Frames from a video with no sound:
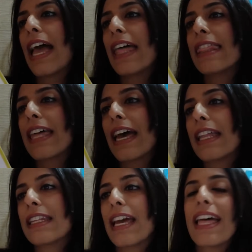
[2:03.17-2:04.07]
and
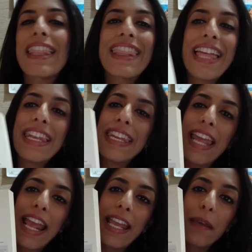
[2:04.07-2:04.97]
then the
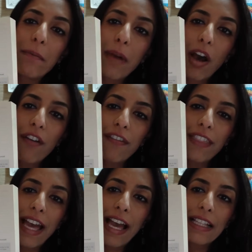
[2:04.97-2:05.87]
name of
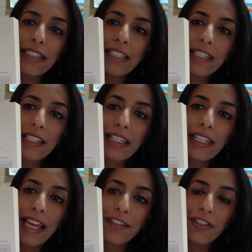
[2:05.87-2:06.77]
that
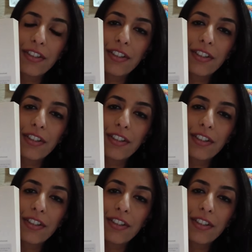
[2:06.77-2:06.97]
letter.